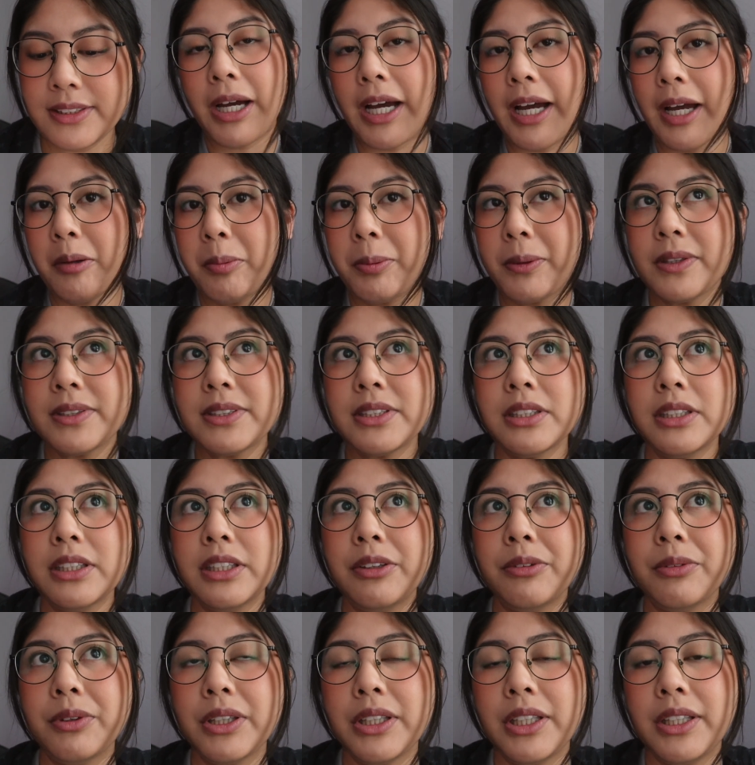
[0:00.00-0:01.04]
I personally
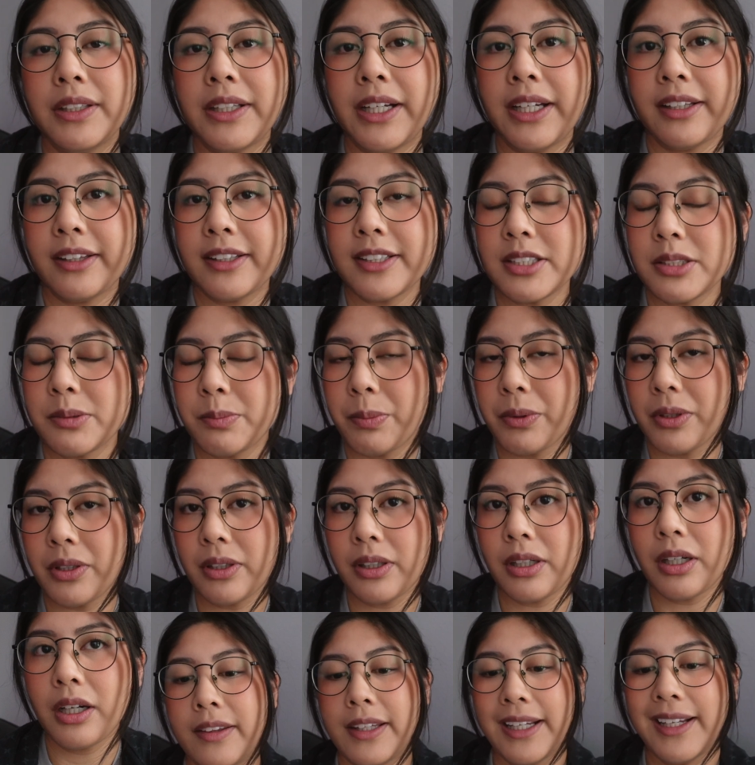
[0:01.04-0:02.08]
really like this
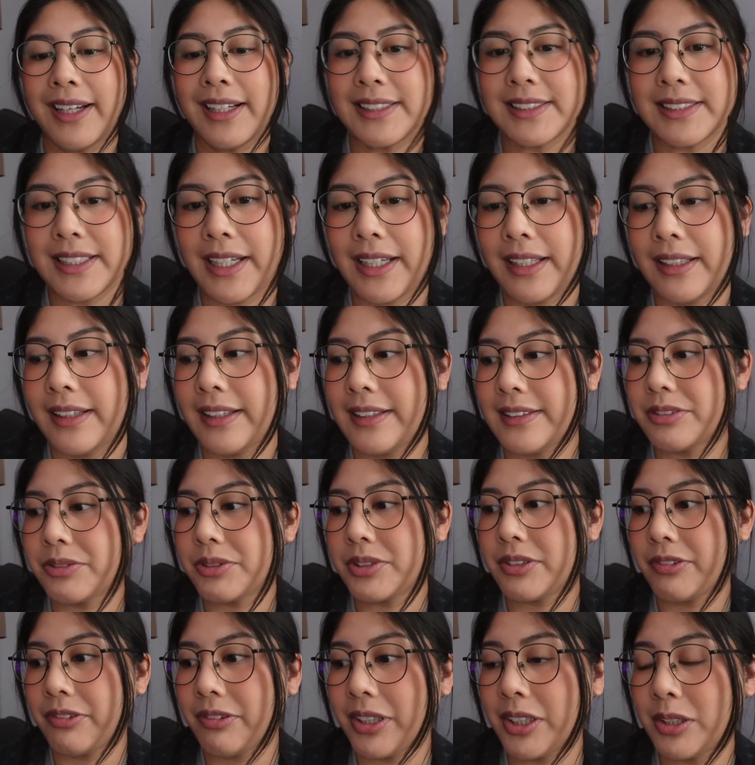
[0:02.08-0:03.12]
book. Like I said, this
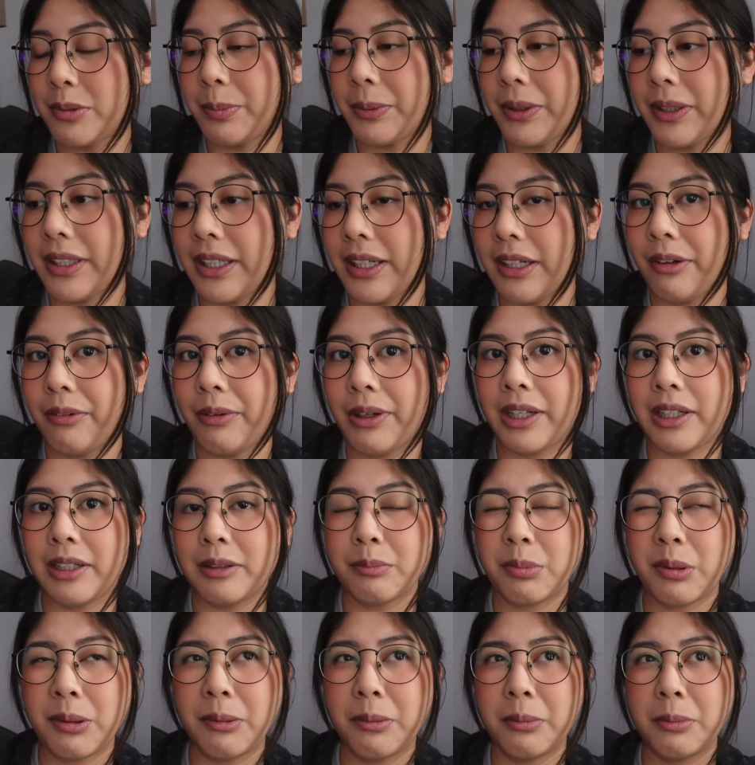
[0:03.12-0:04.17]
was the first book that I read
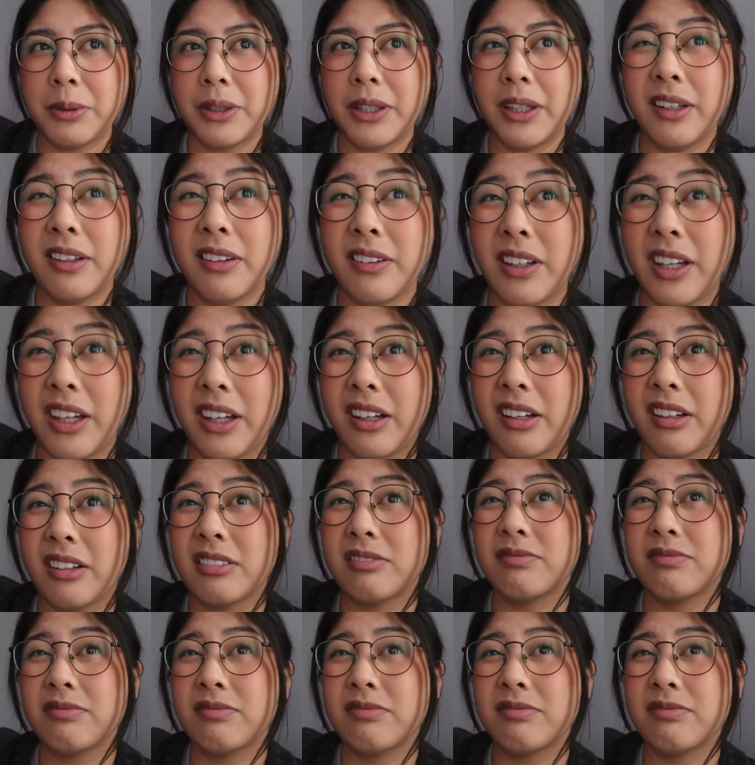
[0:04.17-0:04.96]
in probably like